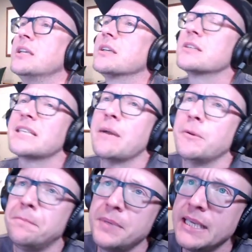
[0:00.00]
because that
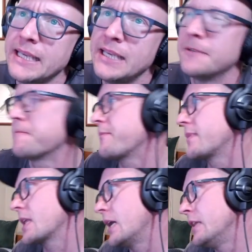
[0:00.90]
would be
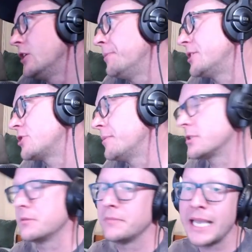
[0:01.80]
a little bit troublesome.